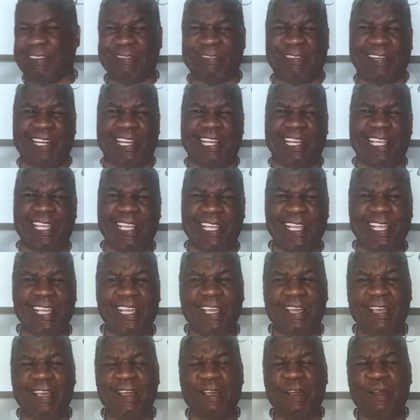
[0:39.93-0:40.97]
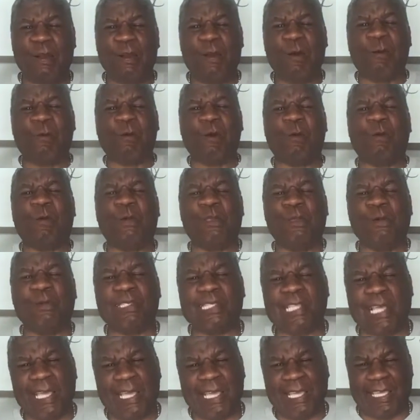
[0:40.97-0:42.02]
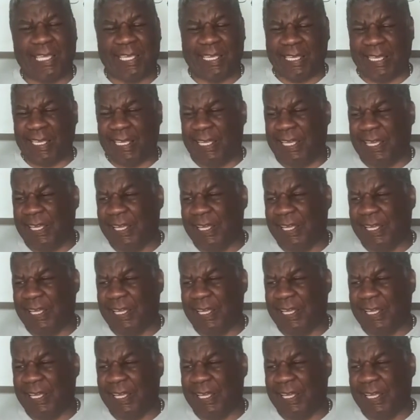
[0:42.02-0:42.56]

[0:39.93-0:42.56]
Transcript: Right? What were you thinking?